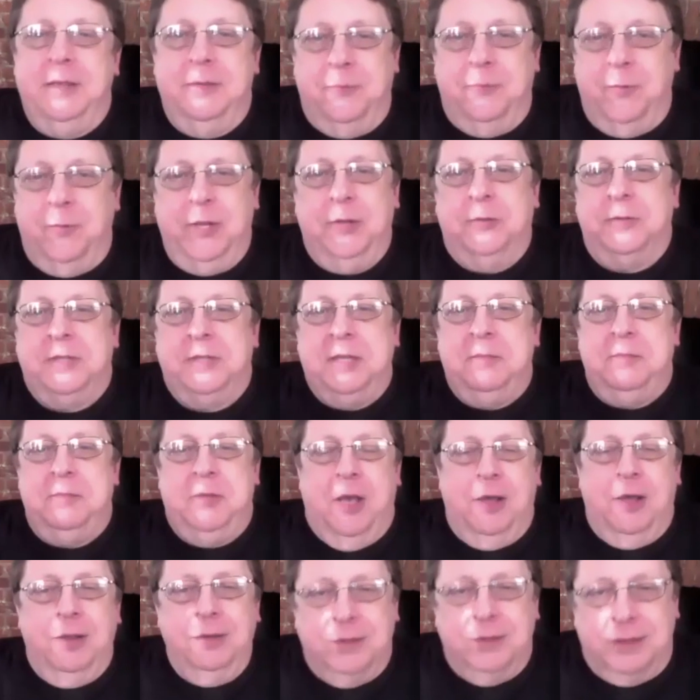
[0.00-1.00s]
wielding
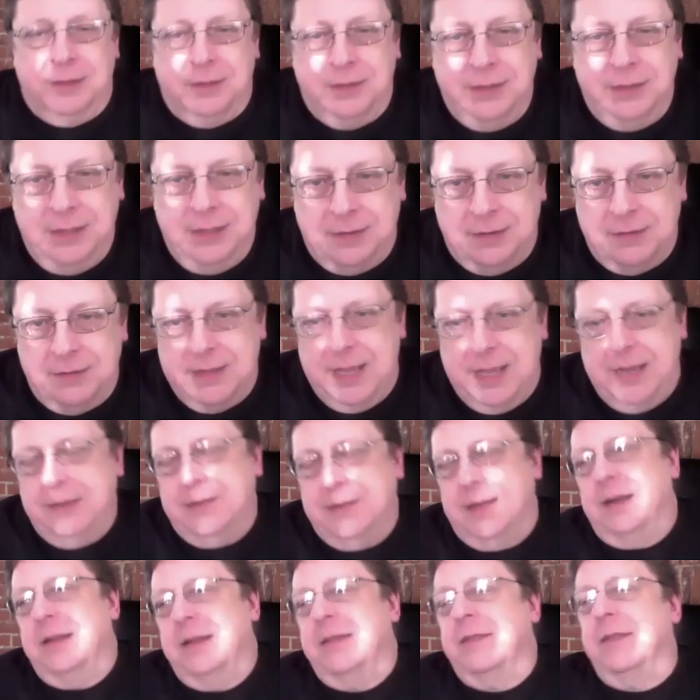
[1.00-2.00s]
Mjolnir, you know, that
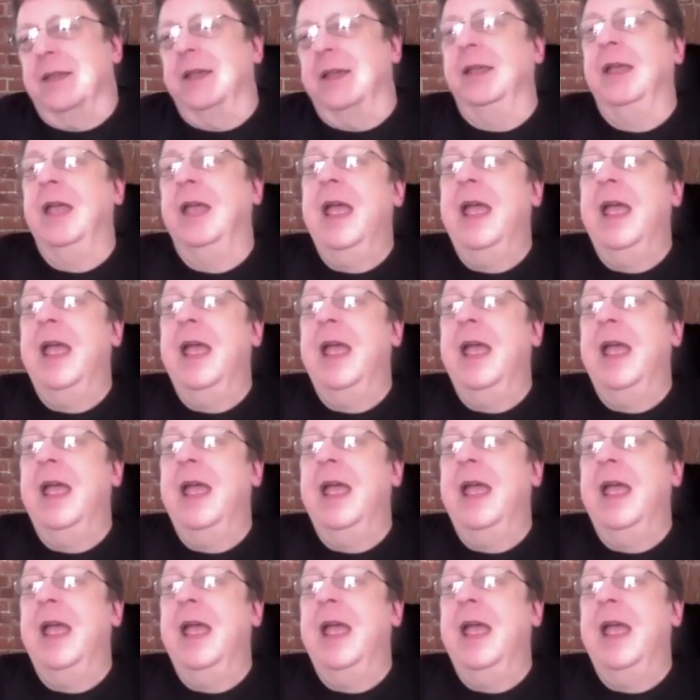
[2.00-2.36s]
kind of thing.